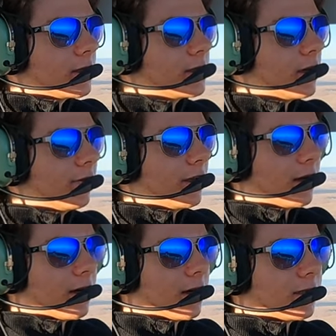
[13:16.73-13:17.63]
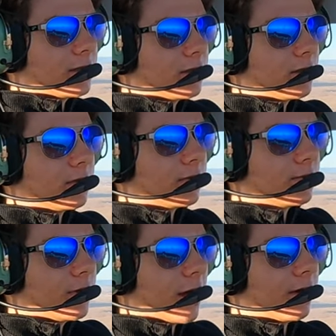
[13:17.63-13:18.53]
70 knots,
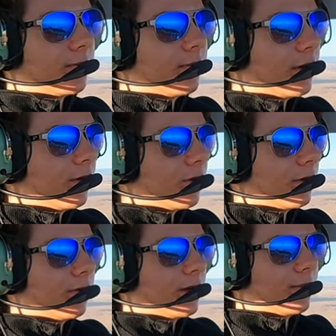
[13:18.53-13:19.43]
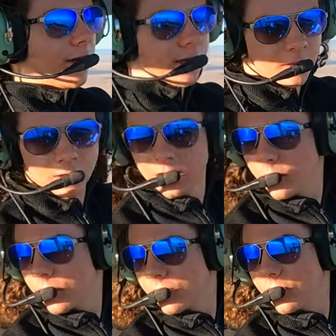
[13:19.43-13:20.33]
yeah, about 300 feet a minute
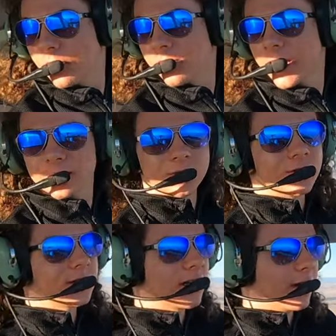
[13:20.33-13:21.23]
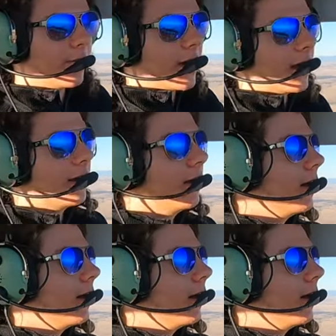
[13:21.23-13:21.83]
with full flaps, which is not bad.